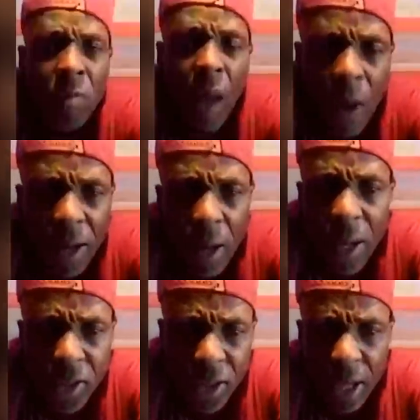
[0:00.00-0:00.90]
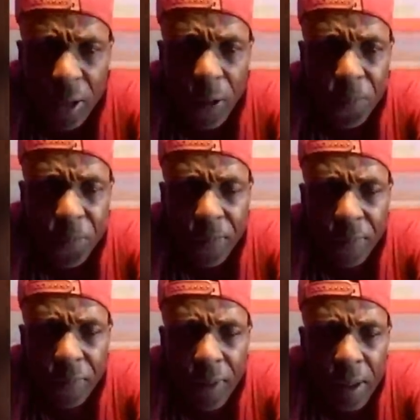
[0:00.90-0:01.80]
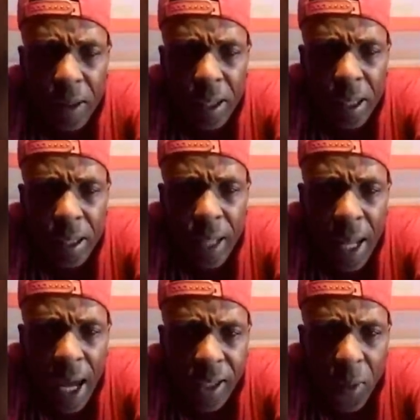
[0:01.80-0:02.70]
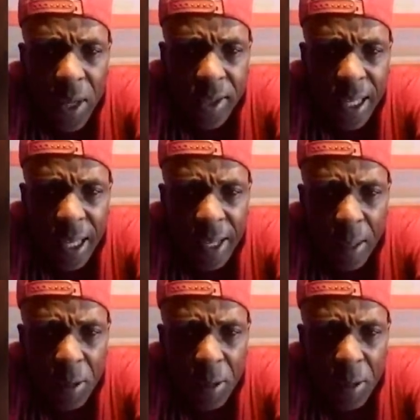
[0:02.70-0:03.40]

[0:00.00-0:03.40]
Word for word: that one there where you see, you know. Mm-hmm. The dance that you see, and